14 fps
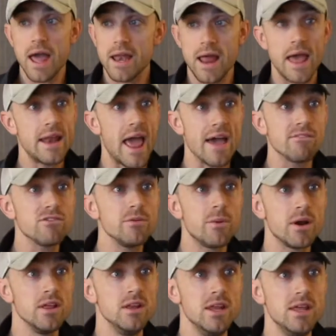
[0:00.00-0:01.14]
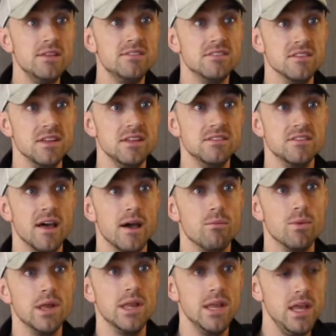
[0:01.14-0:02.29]
And everybody needs that.
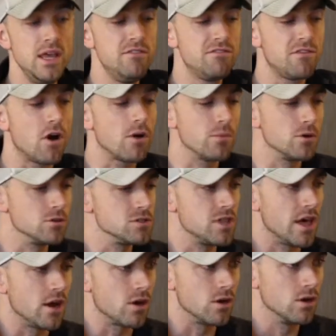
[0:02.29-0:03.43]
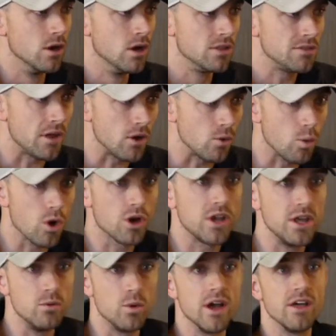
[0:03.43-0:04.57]
We need farmers that are
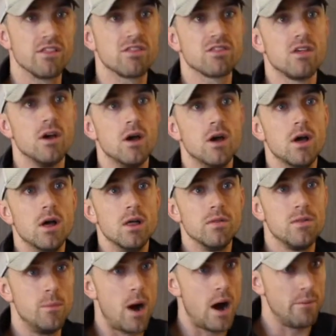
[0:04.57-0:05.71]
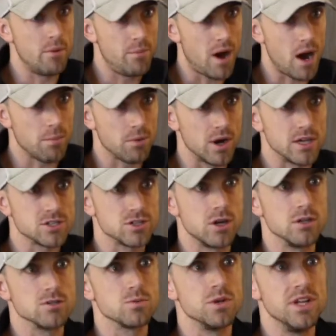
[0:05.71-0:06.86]
working with the mom and pop
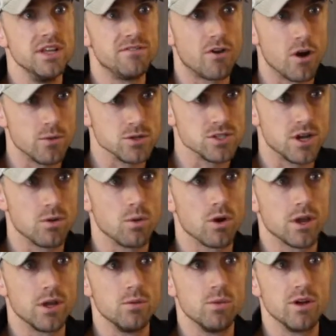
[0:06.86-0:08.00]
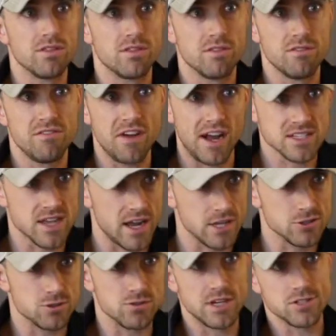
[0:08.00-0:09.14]
restaurants. We need farmers that are working with fast
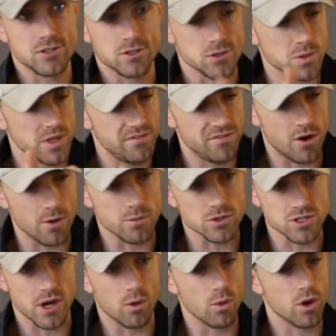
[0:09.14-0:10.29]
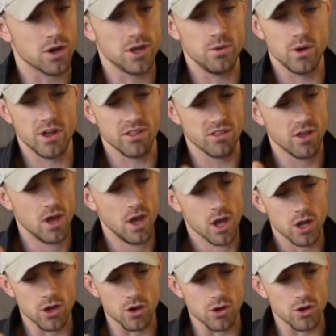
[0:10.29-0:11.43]
casual restaurants. We need farmers that are working with
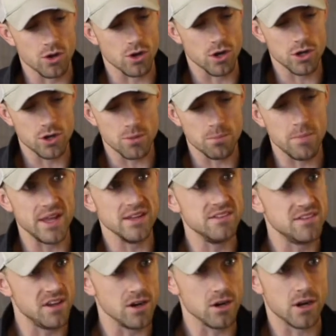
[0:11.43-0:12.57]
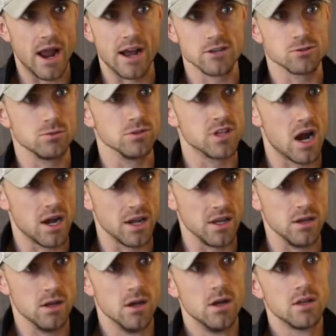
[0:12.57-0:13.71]
your mid-tier casual
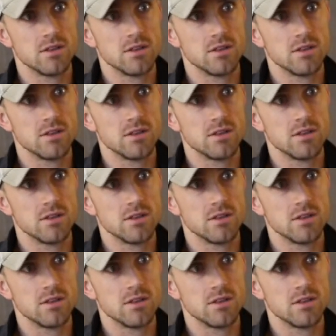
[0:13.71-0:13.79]
dining